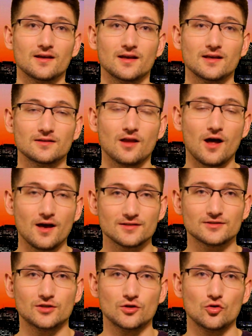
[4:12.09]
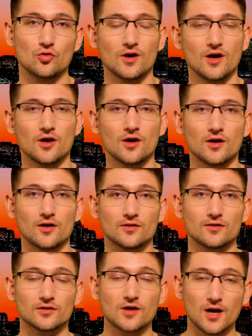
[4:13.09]
he lost to
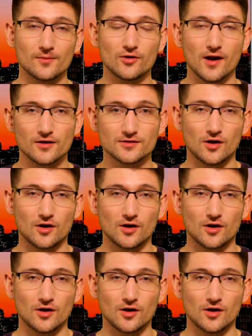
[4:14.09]
Conor McGregor's